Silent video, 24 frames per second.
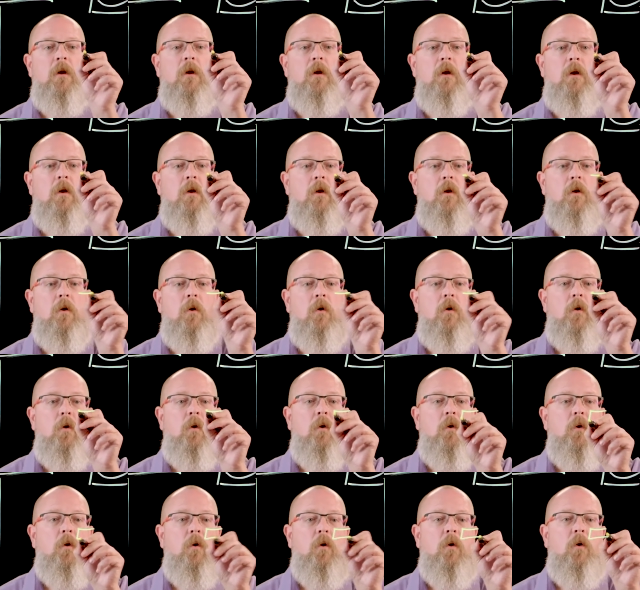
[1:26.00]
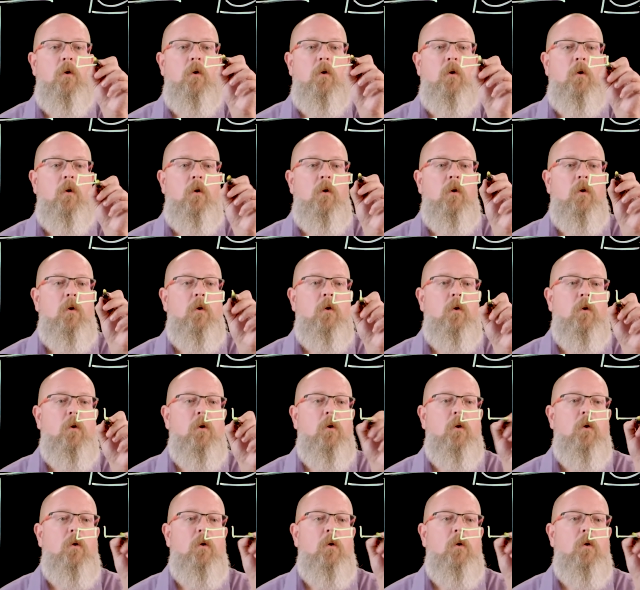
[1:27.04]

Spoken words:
(no one is talking)